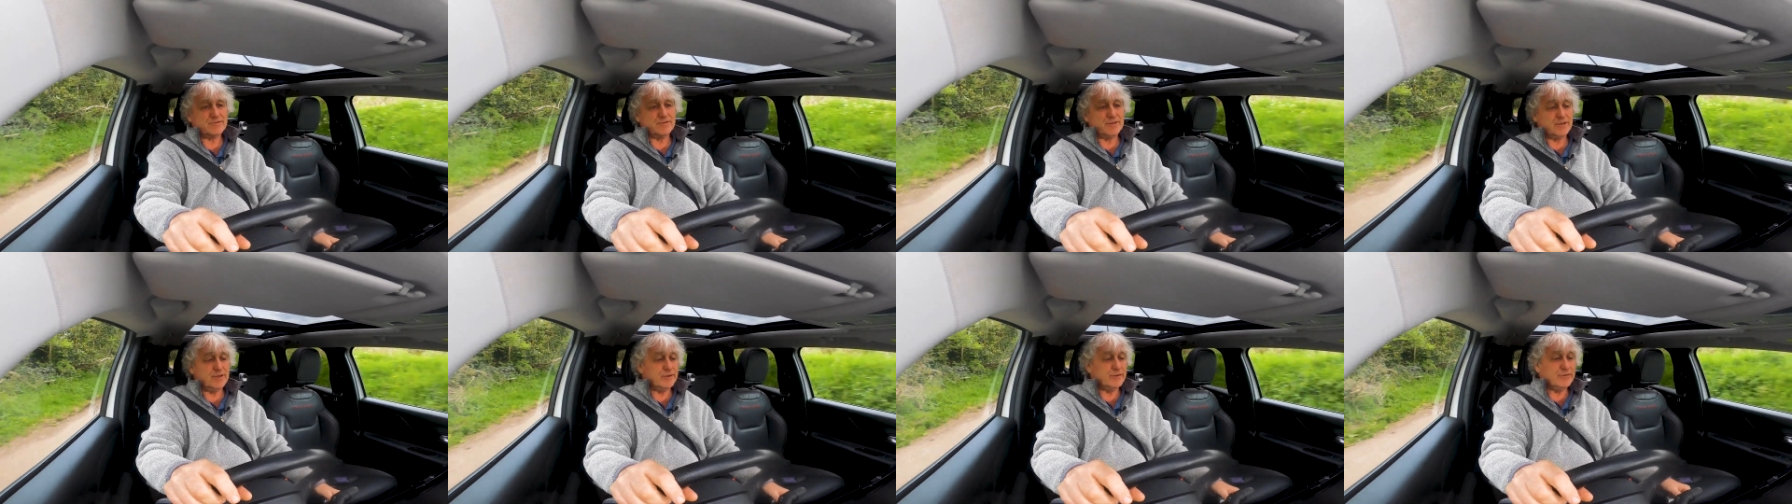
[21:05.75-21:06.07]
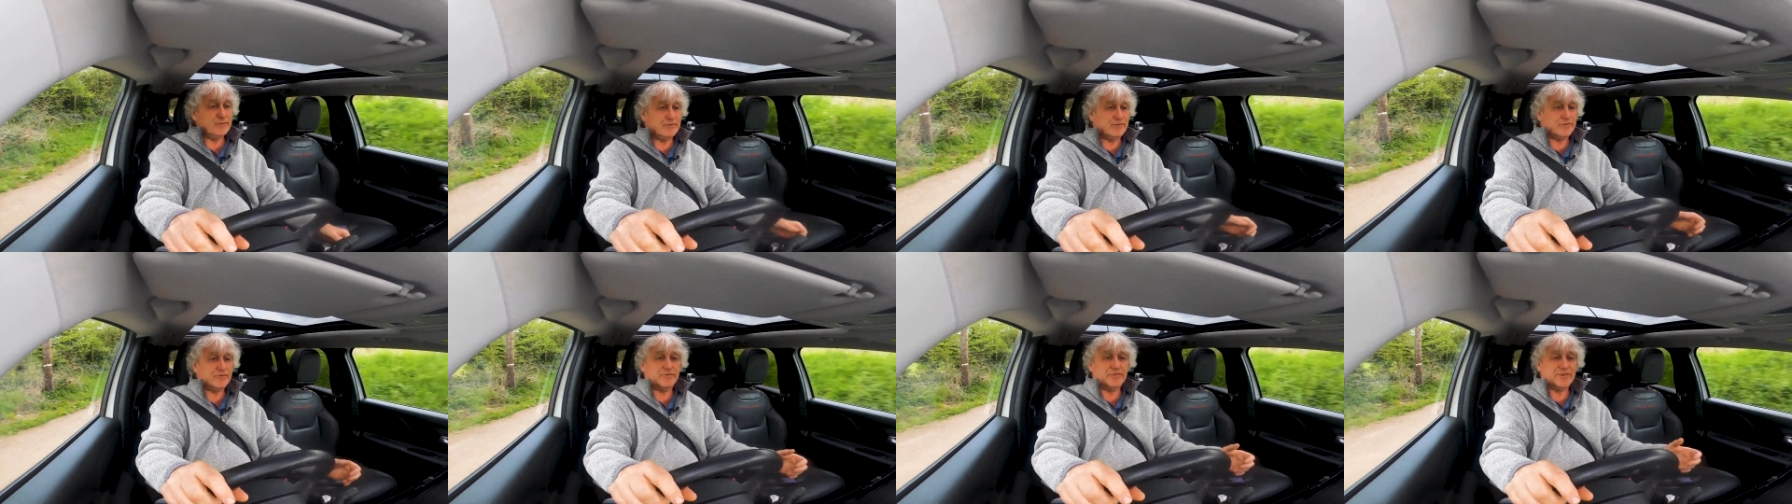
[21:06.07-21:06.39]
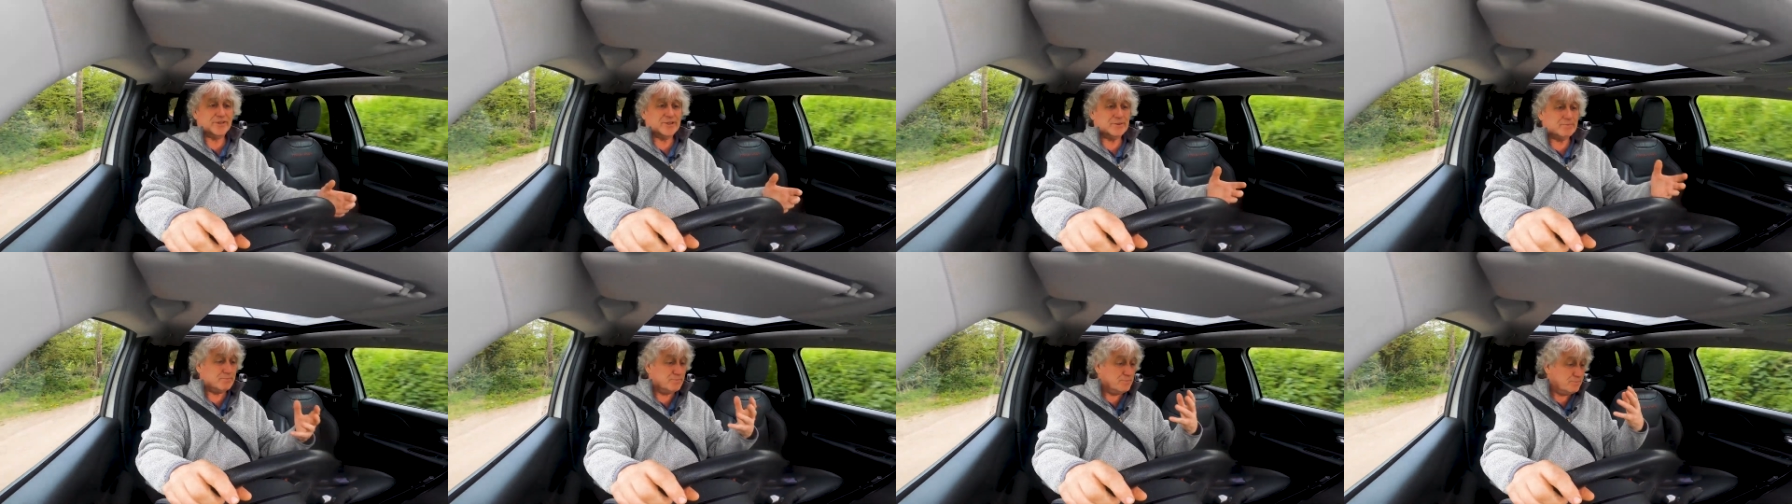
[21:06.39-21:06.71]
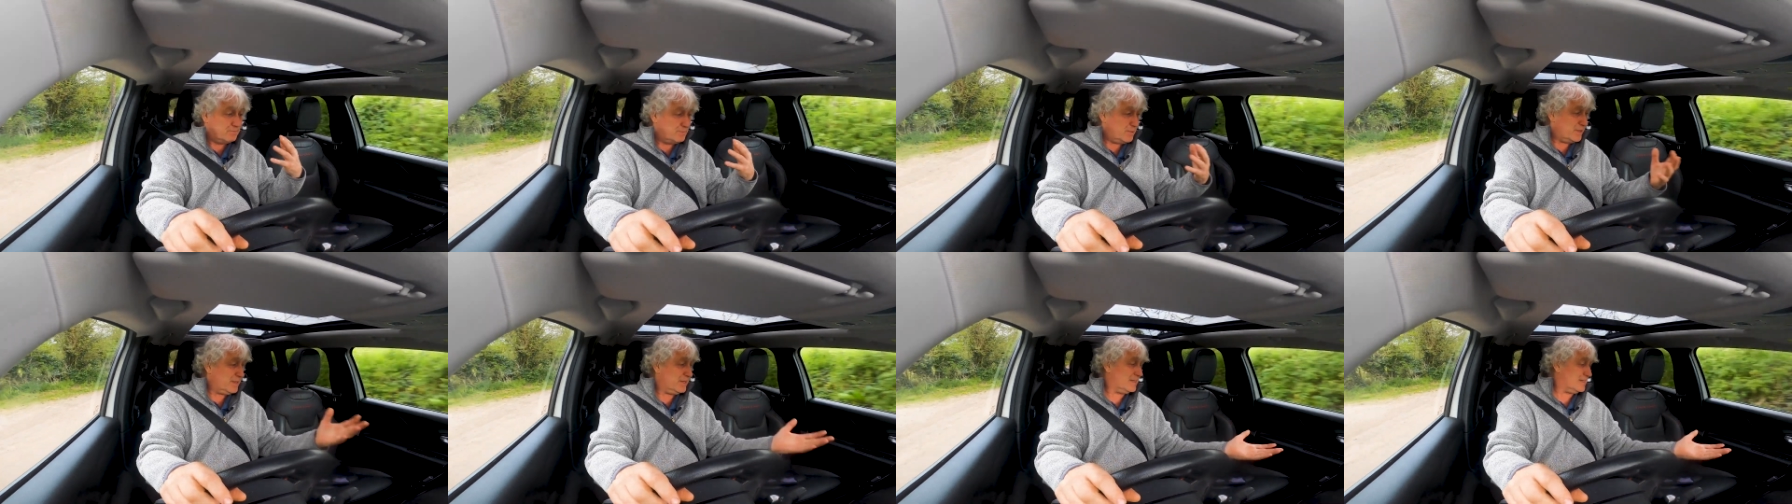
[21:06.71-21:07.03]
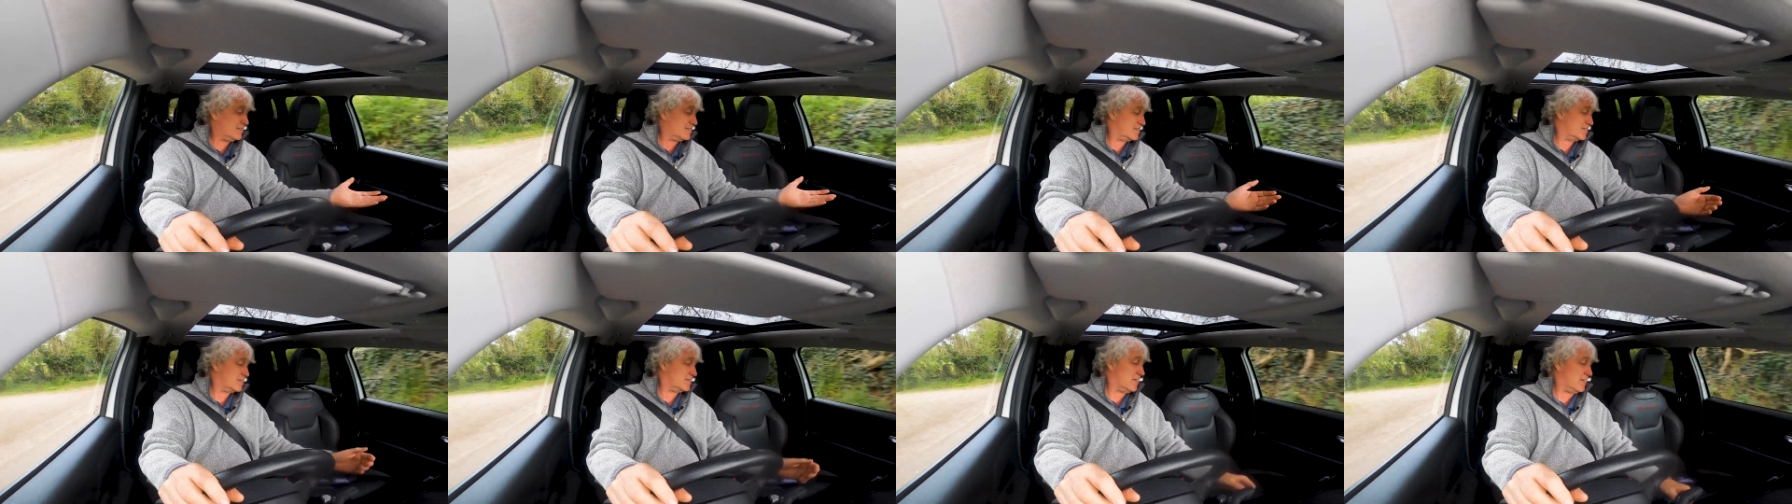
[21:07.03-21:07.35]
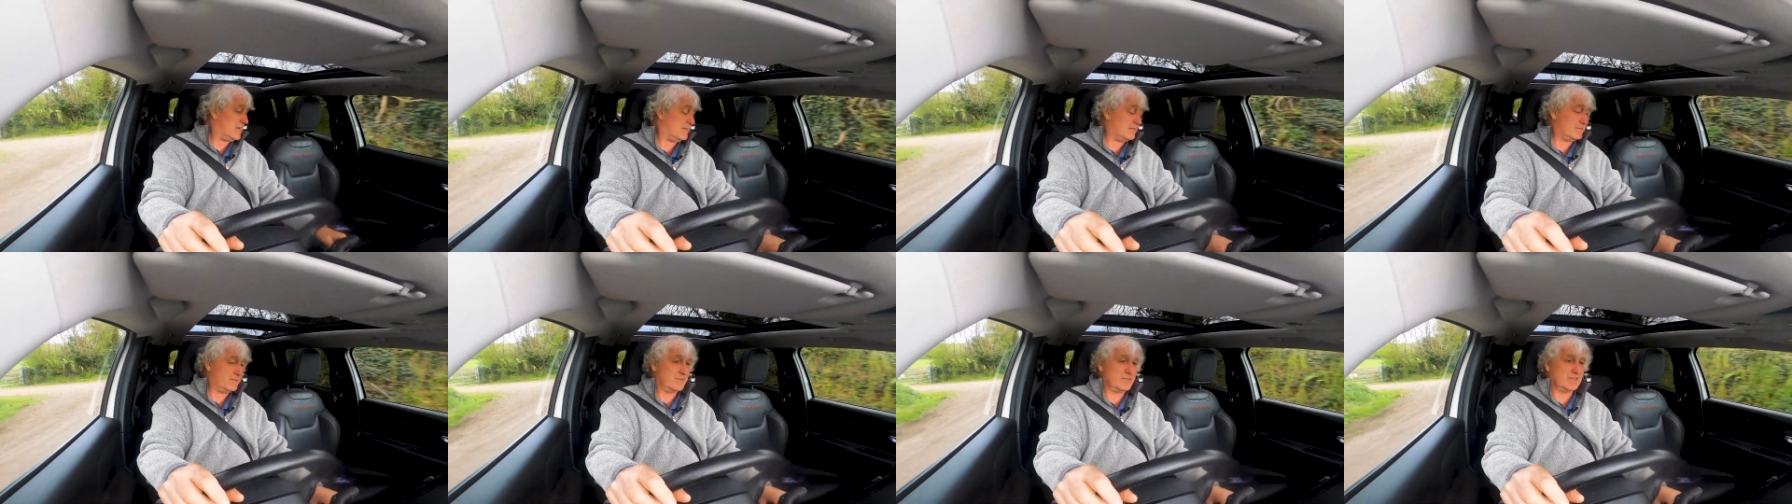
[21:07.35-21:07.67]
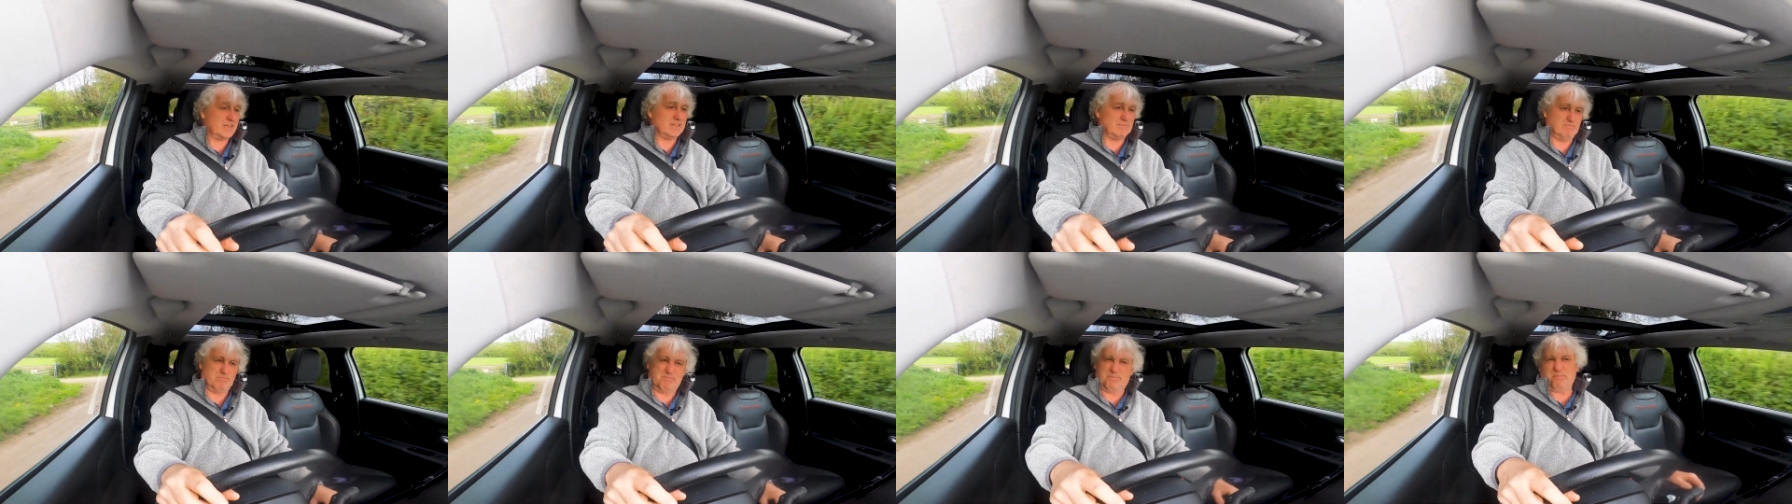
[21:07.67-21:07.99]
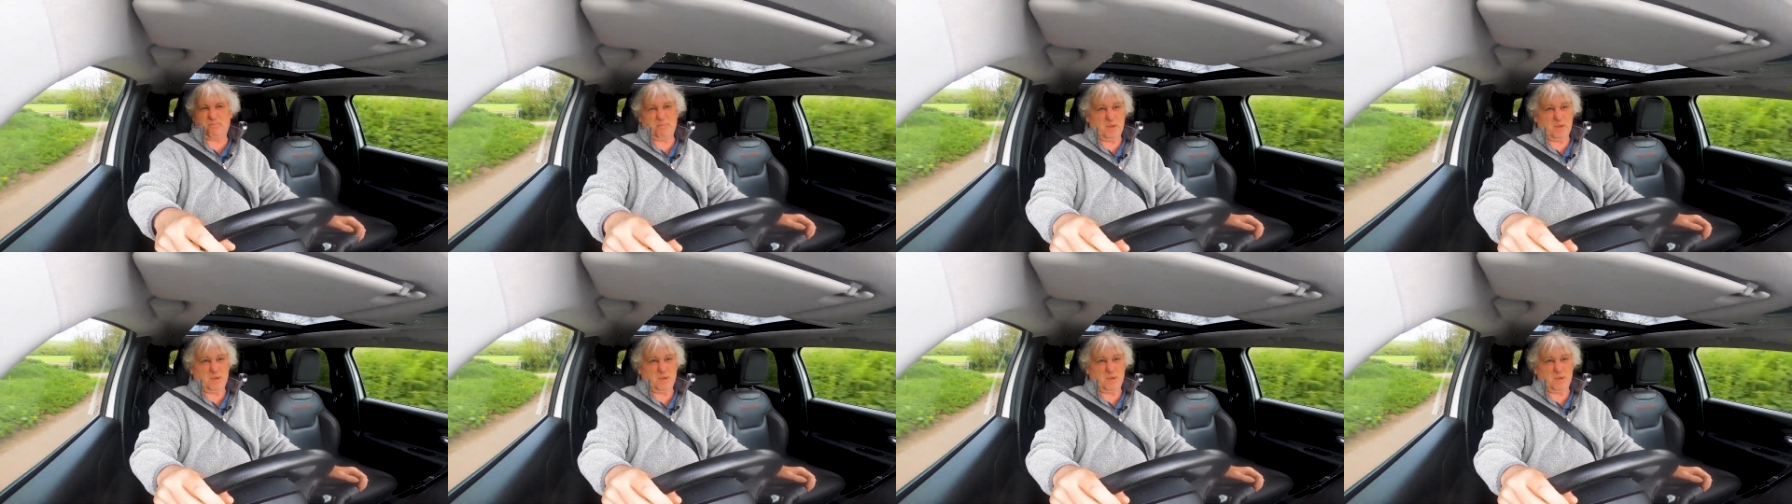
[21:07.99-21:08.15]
roof. The Beat sound system